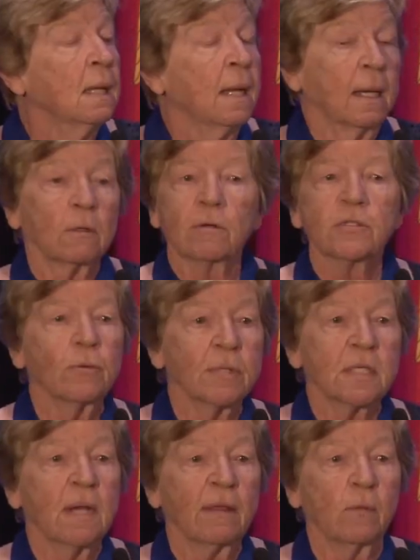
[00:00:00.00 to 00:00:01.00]
And of course, there
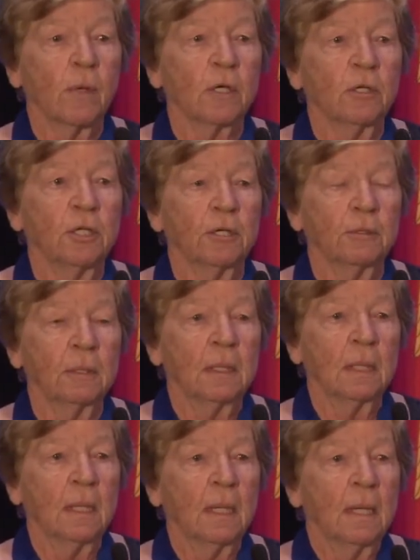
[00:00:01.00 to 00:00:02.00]
was nothing we could do.
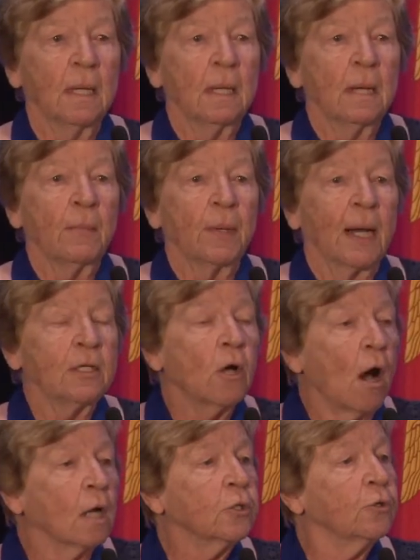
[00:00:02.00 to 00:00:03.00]
But I
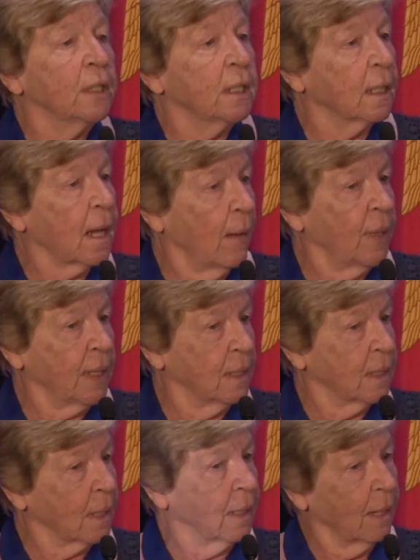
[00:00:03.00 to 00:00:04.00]
talked her into coming
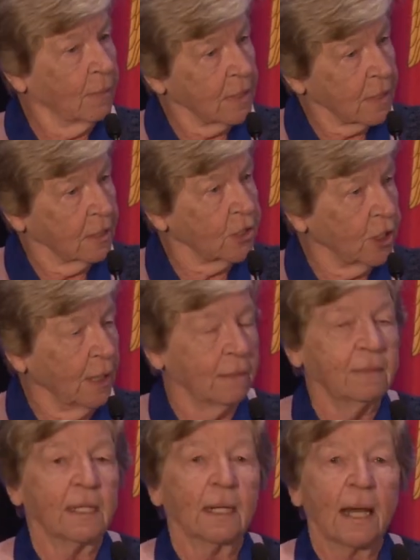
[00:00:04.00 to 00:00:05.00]
into Columbus, because she
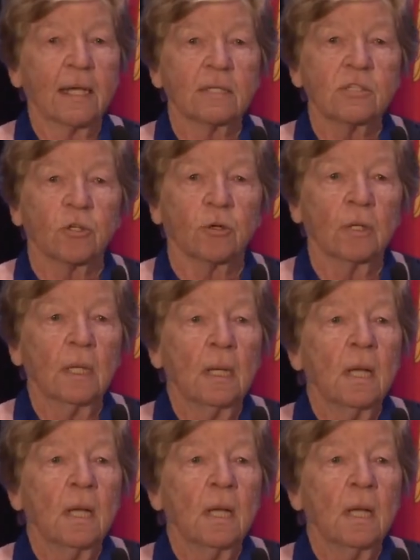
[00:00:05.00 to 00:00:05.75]
lived in Lancaster,